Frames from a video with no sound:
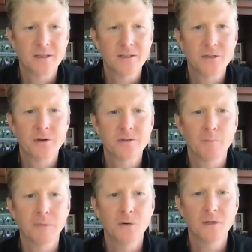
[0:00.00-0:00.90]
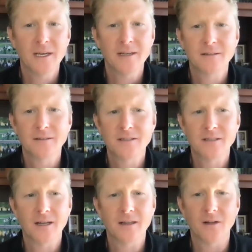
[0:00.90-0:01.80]
So here's a blue light that's
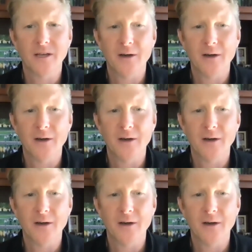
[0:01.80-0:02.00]
got a little